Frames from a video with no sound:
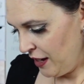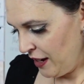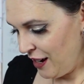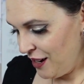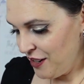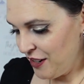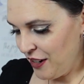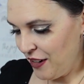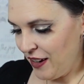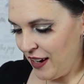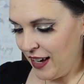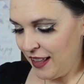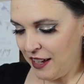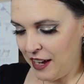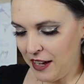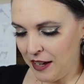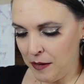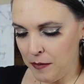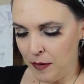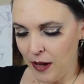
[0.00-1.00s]
Oh no, I
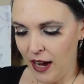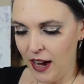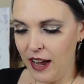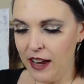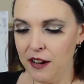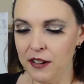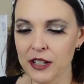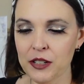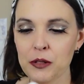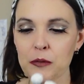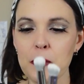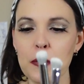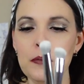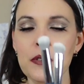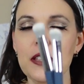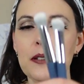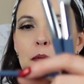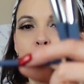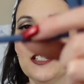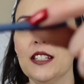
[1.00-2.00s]
like them. I always remember
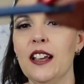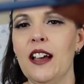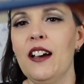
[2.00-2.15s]
them because they